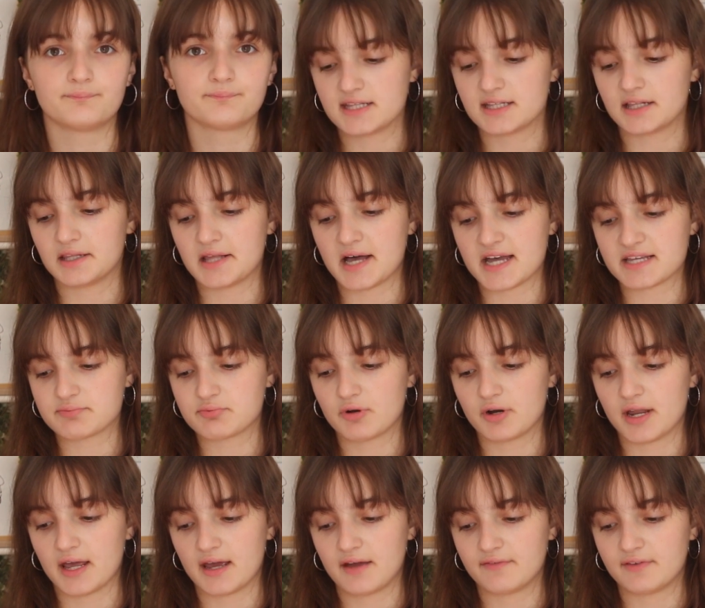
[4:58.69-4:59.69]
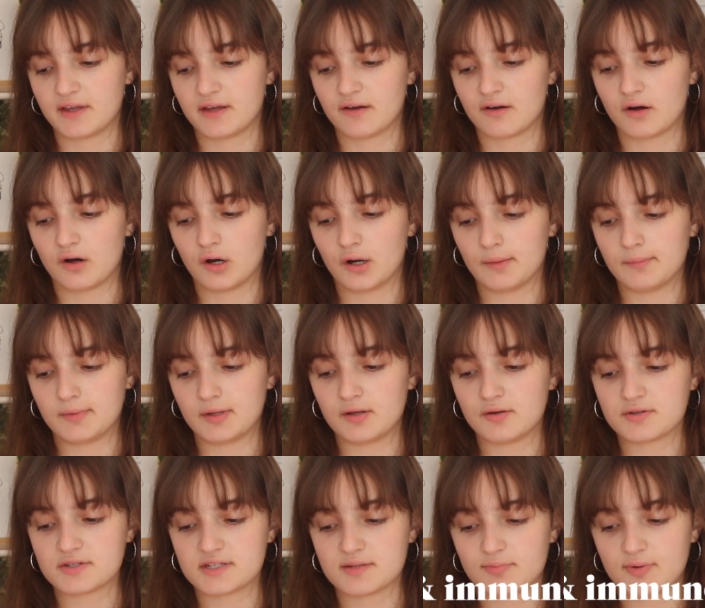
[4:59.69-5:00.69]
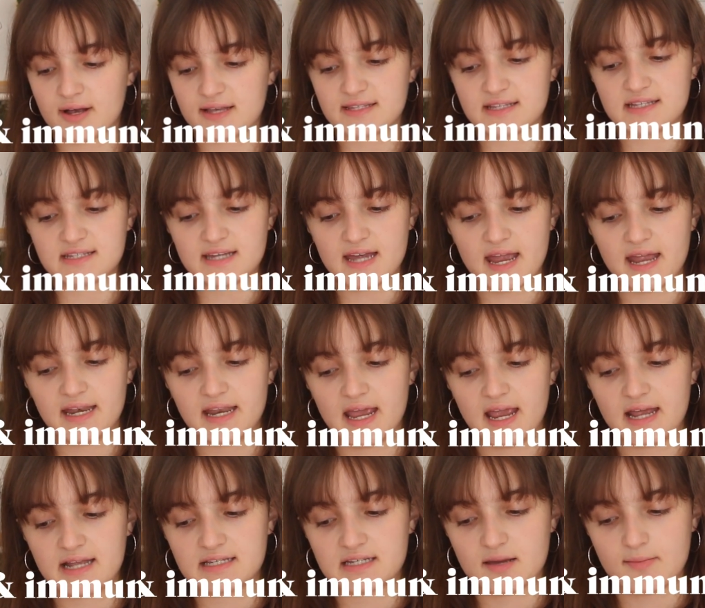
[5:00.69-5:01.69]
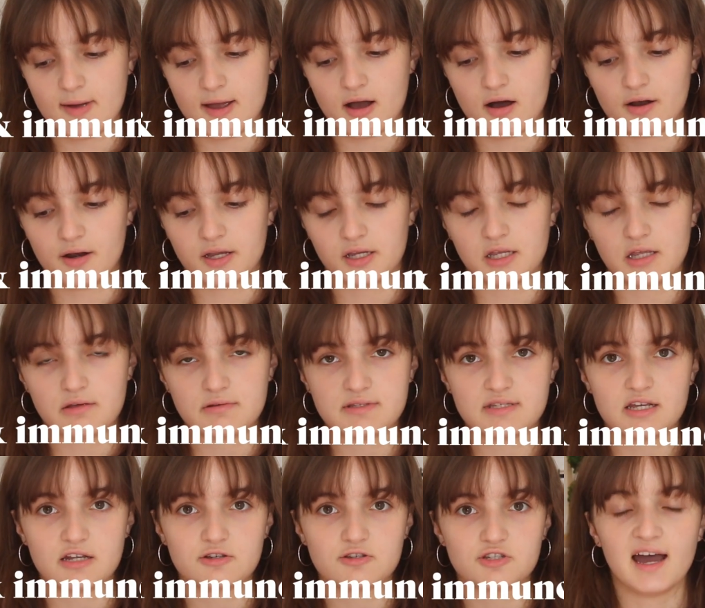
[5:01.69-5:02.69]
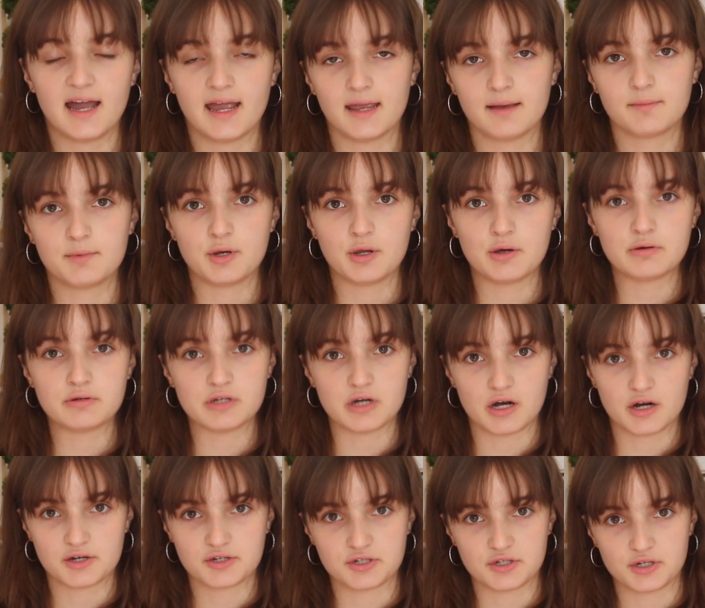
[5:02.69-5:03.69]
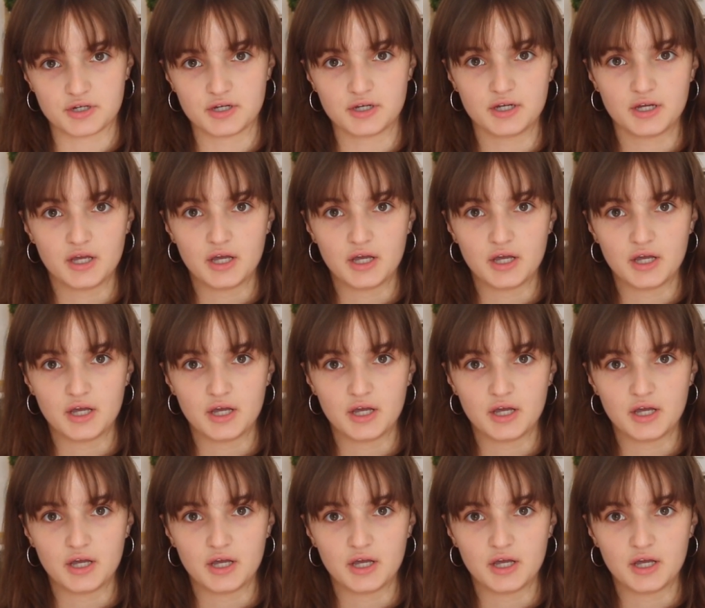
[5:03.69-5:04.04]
And the last point I have here are immunosuppressants and antibiotic usage. I am no doctor,